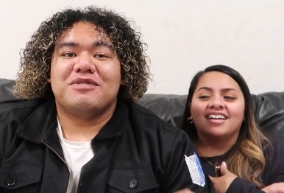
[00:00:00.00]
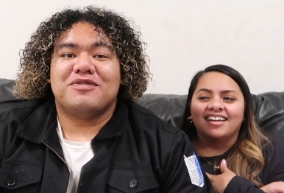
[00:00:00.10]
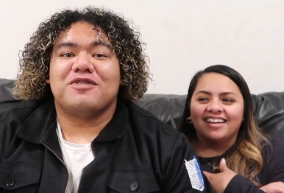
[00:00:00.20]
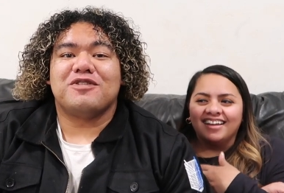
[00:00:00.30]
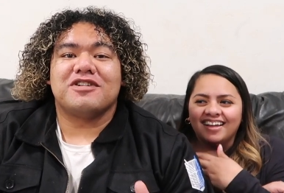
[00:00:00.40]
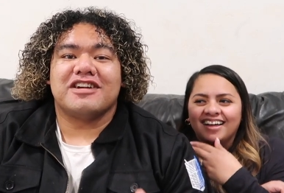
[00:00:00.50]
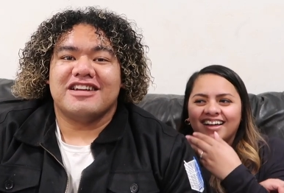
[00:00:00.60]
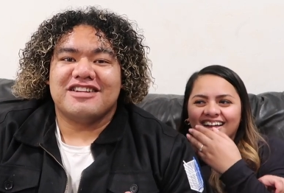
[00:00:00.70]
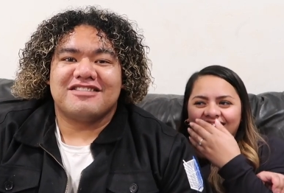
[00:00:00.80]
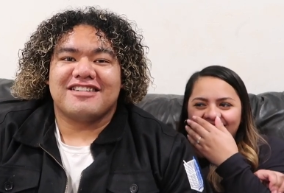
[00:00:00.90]
Speaker 1: before
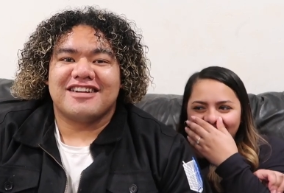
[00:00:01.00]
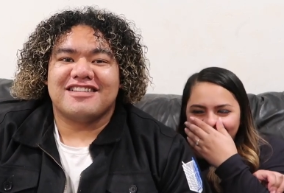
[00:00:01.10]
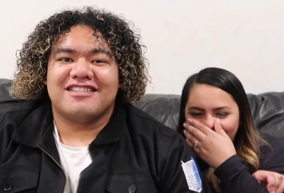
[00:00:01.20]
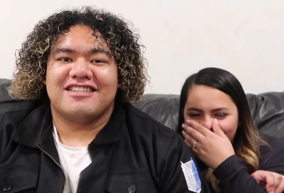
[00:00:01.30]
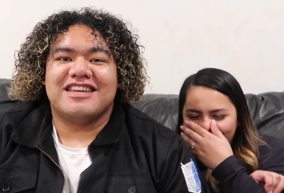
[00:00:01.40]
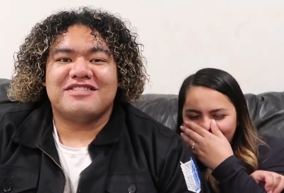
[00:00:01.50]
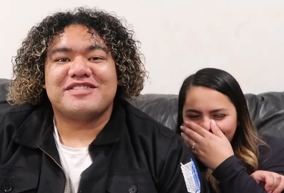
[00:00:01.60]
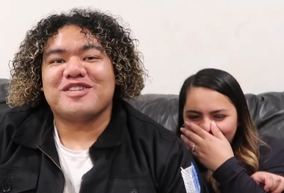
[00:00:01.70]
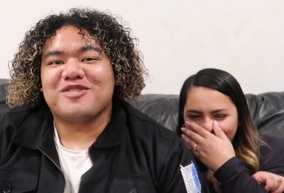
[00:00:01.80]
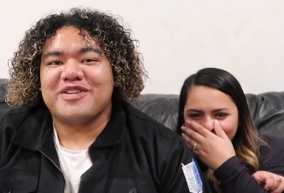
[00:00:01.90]
Ingrid gives
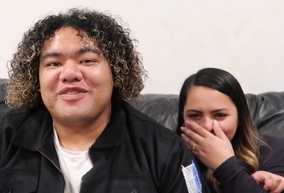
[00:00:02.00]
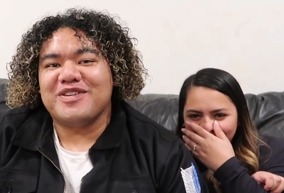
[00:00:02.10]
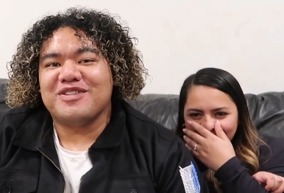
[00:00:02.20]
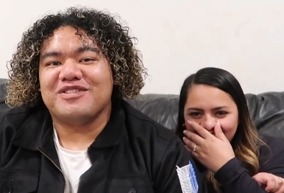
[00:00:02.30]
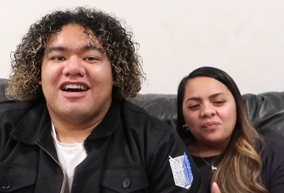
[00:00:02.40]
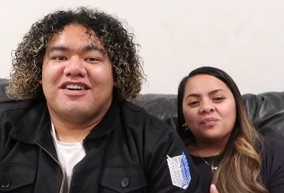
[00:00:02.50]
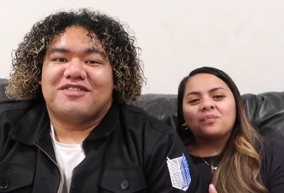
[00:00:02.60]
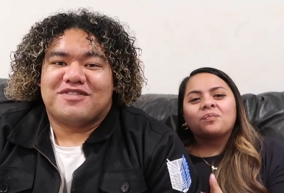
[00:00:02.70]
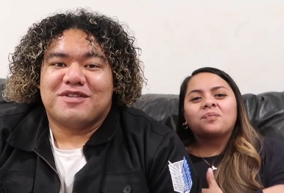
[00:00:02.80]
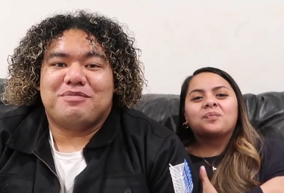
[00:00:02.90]
her review
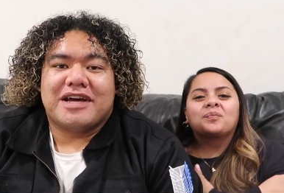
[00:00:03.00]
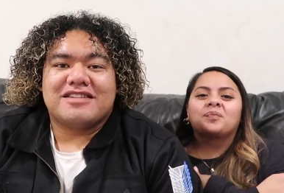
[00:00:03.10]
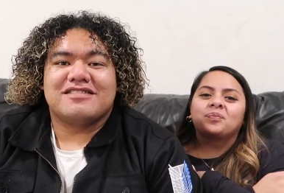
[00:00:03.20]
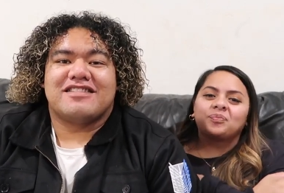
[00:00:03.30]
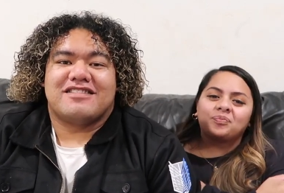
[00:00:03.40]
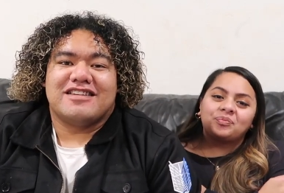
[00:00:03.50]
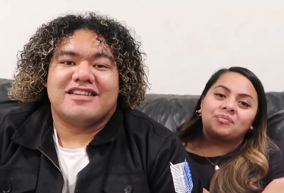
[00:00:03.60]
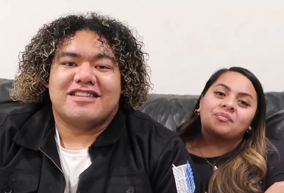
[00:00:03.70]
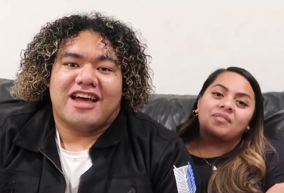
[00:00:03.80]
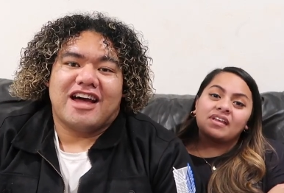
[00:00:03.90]
of the best
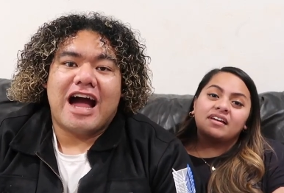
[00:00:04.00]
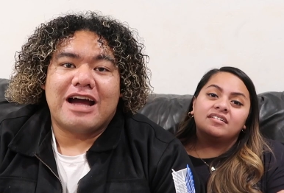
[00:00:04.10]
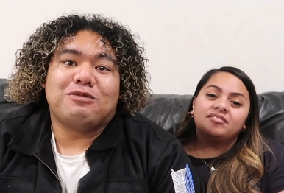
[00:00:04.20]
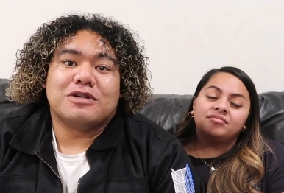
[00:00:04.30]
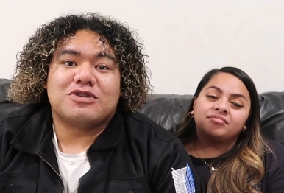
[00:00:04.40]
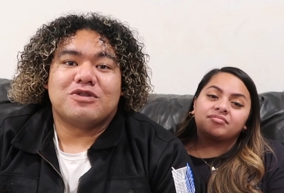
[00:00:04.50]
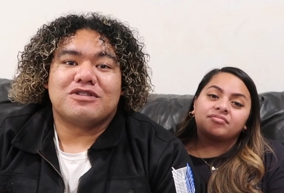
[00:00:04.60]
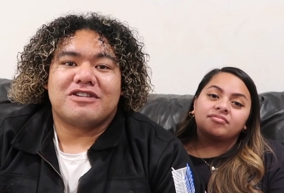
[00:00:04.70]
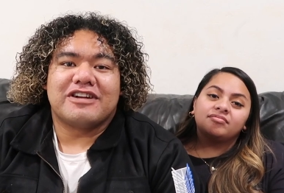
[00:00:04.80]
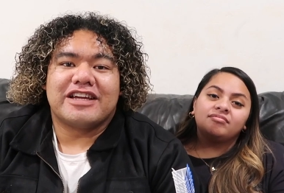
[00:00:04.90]
thing that I was
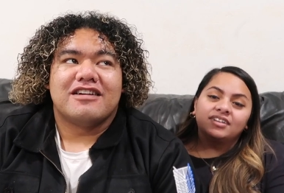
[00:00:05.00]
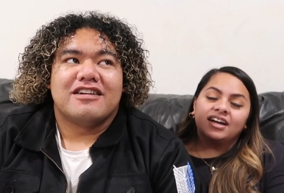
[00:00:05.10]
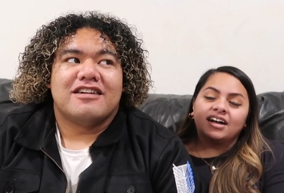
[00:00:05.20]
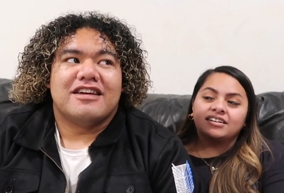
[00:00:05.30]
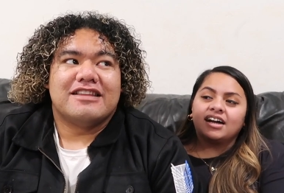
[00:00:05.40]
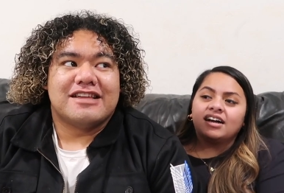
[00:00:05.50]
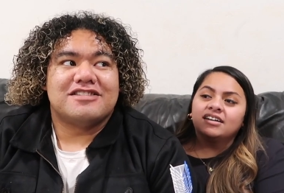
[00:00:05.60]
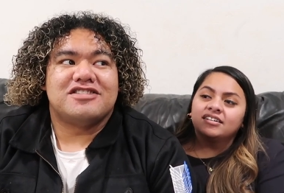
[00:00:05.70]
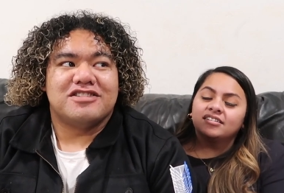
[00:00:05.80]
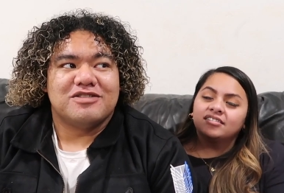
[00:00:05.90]
ordering. Yeah, yeah. And then
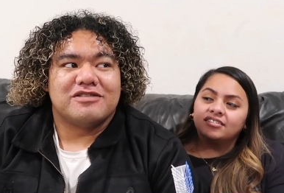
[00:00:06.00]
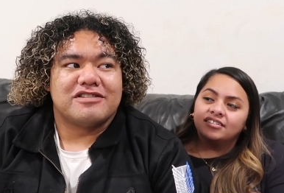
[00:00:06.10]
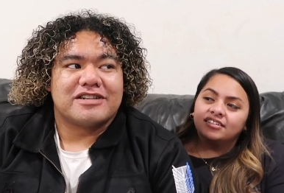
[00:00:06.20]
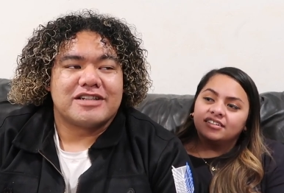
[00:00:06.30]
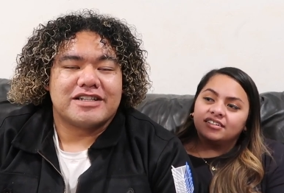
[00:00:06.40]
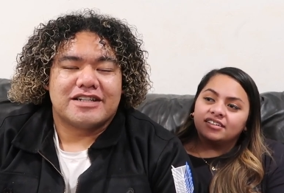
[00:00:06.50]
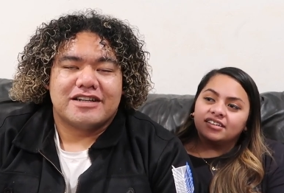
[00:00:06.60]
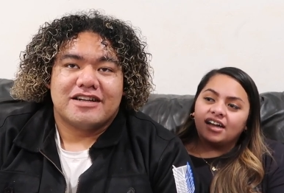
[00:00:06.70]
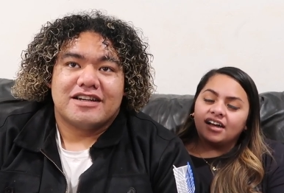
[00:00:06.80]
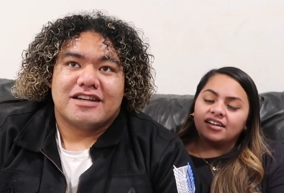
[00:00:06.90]
she ordered.
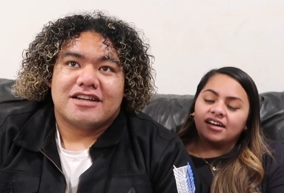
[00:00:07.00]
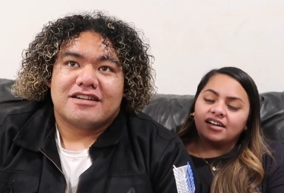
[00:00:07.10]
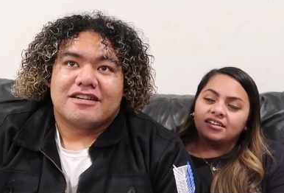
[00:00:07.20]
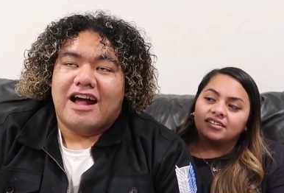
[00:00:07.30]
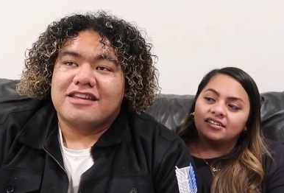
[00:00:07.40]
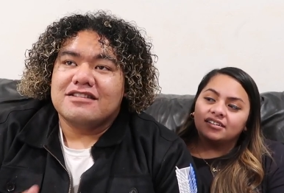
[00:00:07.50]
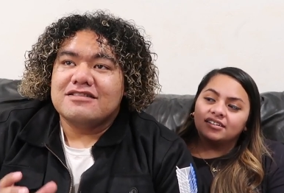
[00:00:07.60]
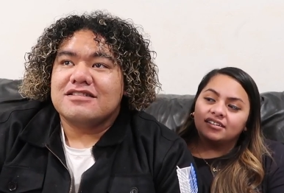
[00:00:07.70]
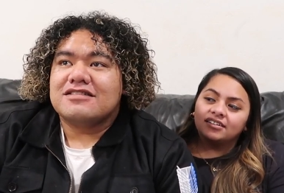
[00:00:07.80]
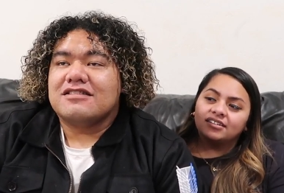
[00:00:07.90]
Yeah, yeah. I can
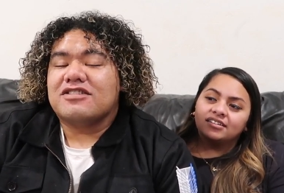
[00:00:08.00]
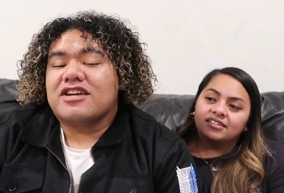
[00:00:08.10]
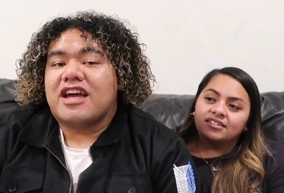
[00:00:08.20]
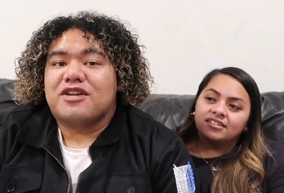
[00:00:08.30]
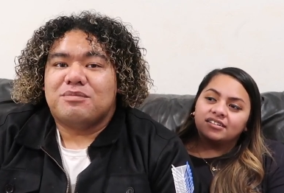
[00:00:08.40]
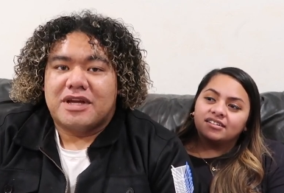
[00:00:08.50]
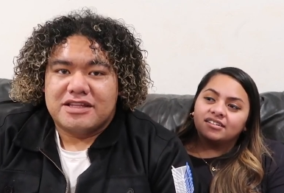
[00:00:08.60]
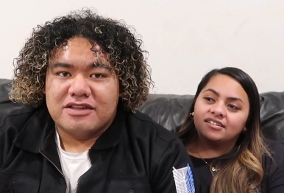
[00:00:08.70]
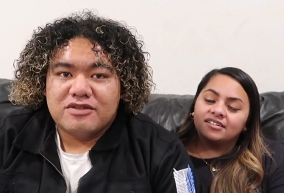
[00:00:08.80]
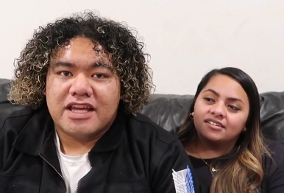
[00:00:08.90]
just look at a
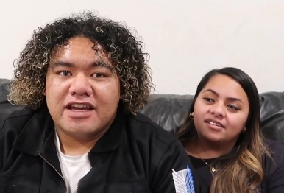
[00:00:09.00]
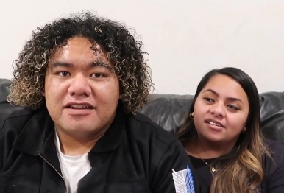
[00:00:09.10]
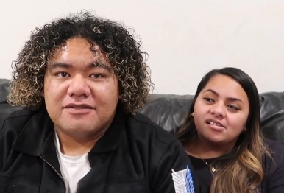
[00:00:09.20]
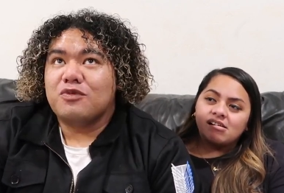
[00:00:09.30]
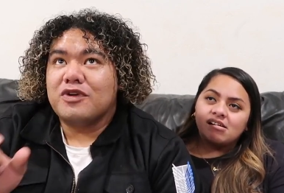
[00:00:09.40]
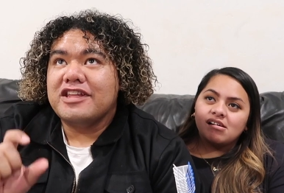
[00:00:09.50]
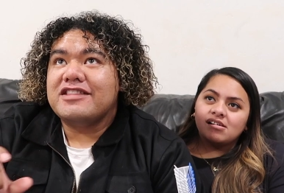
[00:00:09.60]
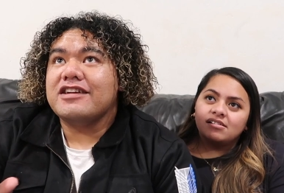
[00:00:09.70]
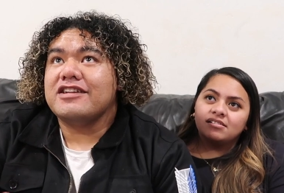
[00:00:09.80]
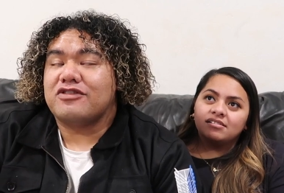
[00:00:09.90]
menu, okay? Read
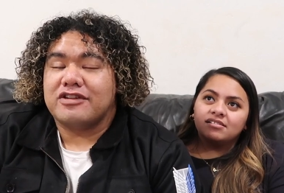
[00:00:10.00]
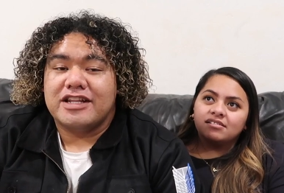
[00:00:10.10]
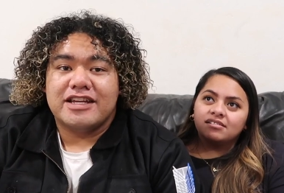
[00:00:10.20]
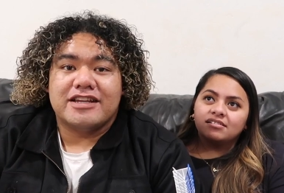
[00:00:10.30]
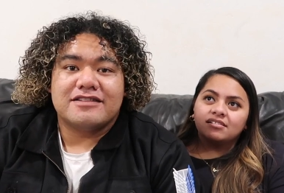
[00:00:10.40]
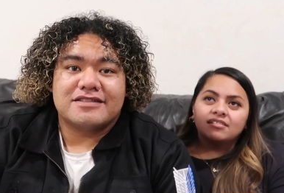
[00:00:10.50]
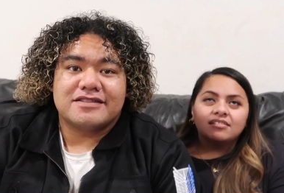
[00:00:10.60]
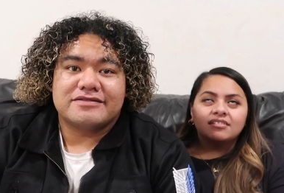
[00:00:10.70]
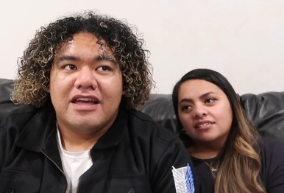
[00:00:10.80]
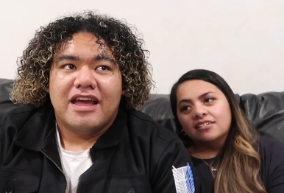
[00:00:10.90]
the
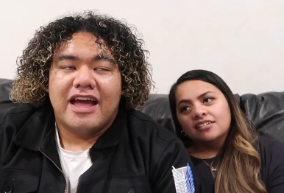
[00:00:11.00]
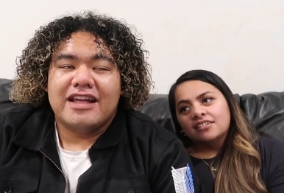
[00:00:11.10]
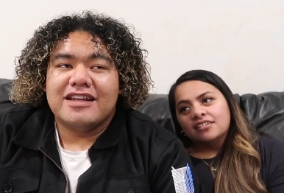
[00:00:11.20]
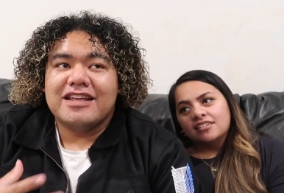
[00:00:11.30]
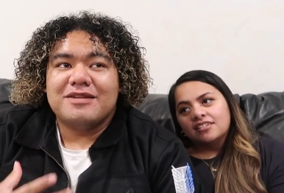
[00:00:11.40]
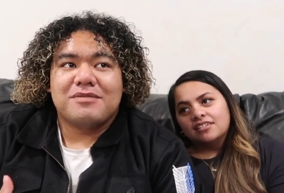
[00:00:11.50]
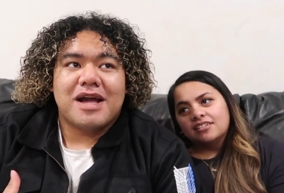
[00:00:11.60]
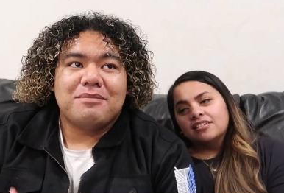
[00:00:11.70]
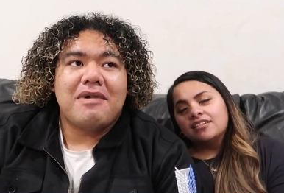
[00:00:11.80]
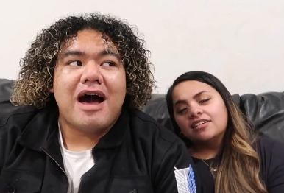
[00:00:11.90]
ingredients and in
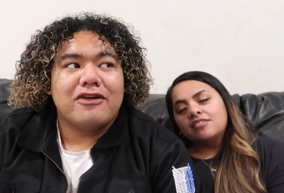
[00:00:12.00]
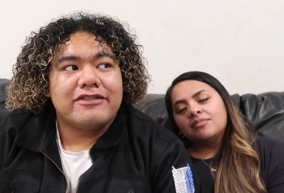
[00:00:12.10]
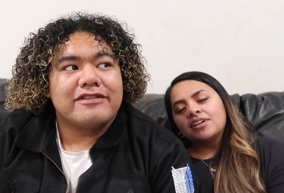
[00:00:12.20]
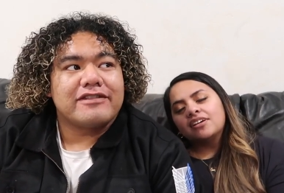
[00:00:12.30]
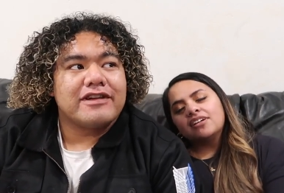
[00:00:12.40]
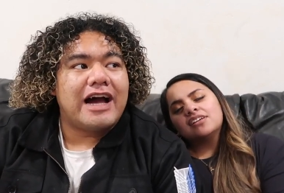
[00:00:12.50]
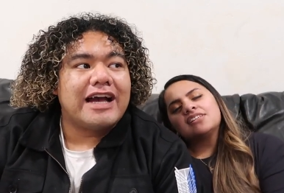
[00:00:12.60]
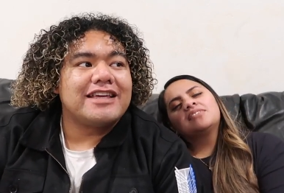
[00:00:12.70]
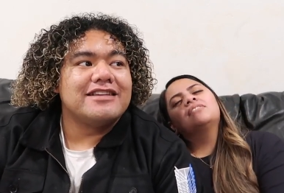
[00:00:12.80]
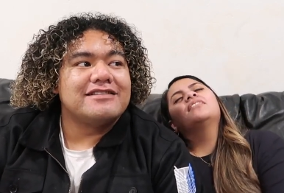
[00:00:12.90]
my mouth, oh my I
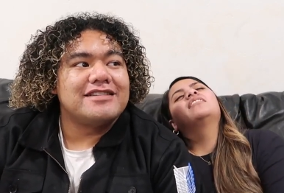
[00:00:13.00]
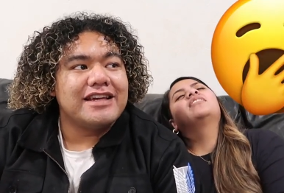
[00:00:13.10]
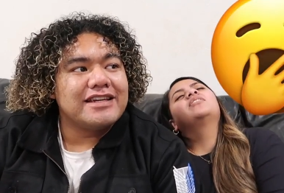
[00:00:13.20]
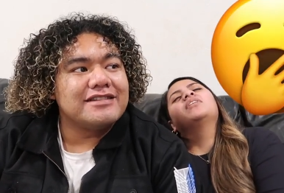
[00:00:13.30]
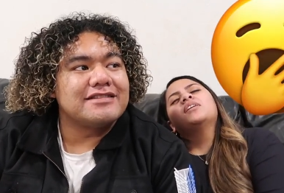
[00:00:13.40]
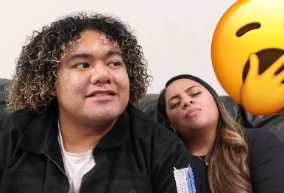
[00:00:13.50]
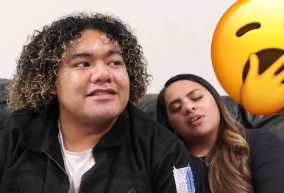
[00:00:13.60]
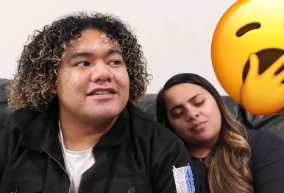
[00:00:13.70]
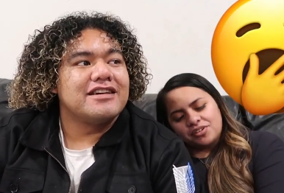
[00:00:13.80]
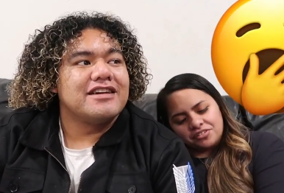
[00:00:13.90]
can taste. Wake me
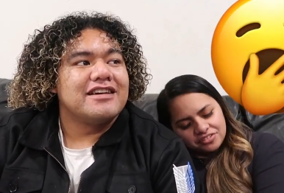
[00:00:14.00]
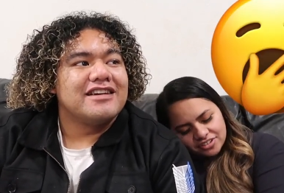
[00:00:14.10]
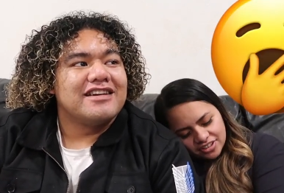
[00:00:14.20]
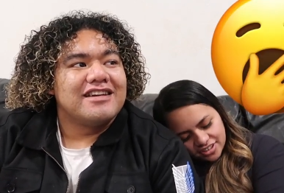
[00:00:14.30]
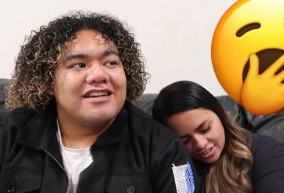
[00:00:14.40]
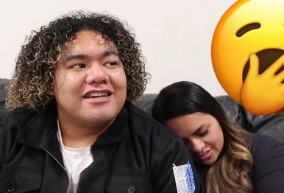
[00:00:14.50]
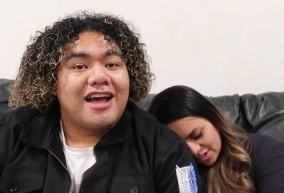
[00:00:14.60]
up
Speaker 2: when you're done